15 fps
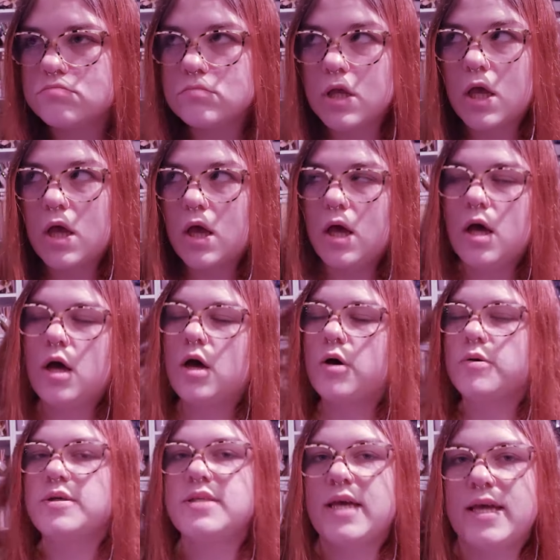I
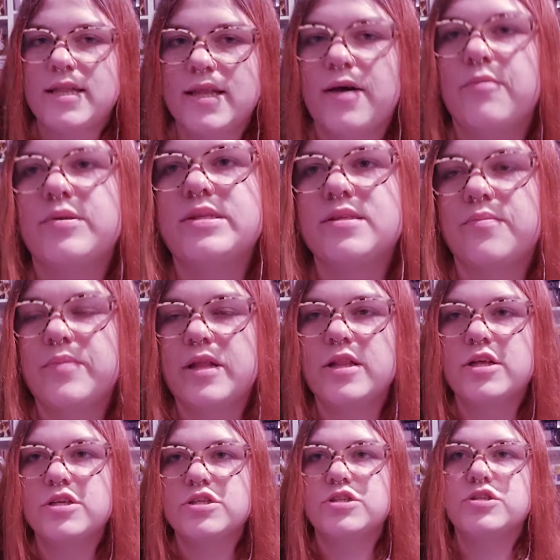always hate that when something
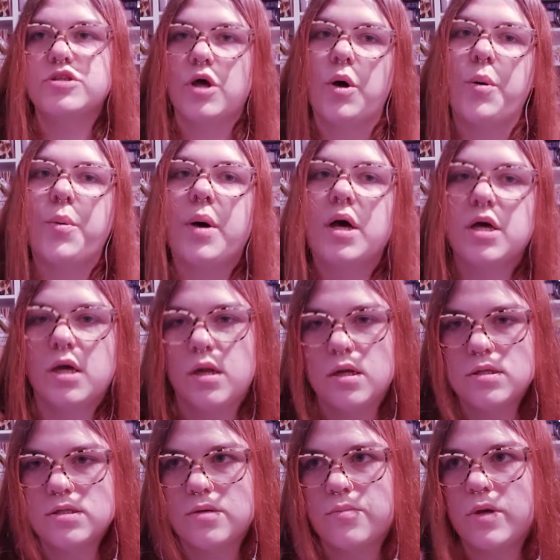looks so good
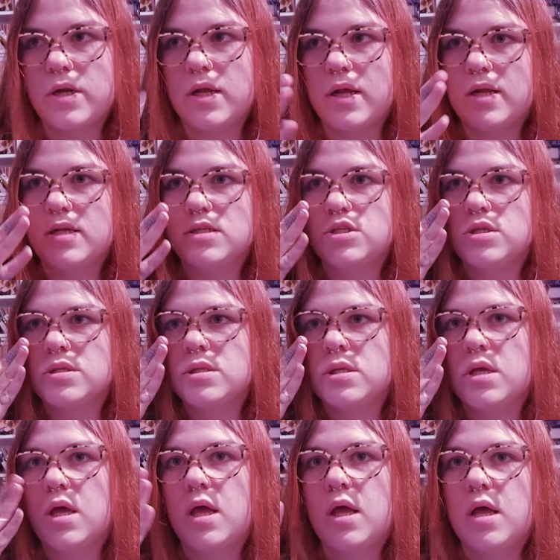on someone and it's just
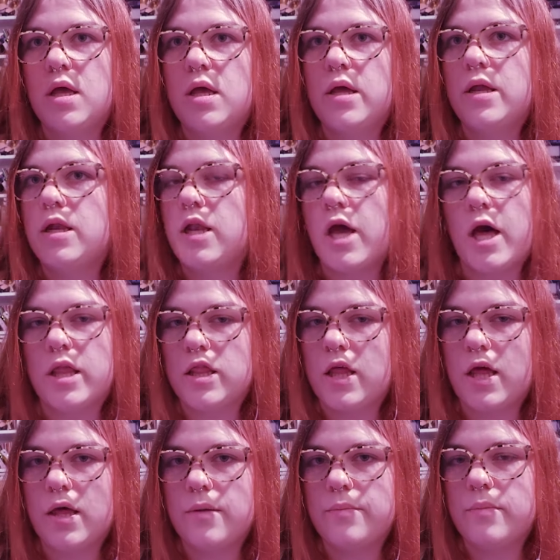not
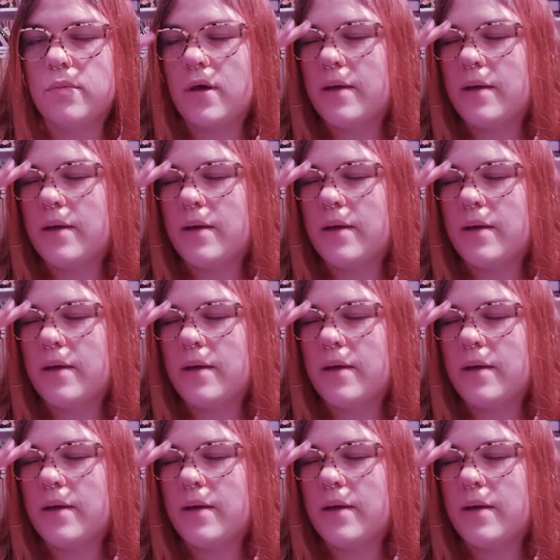them.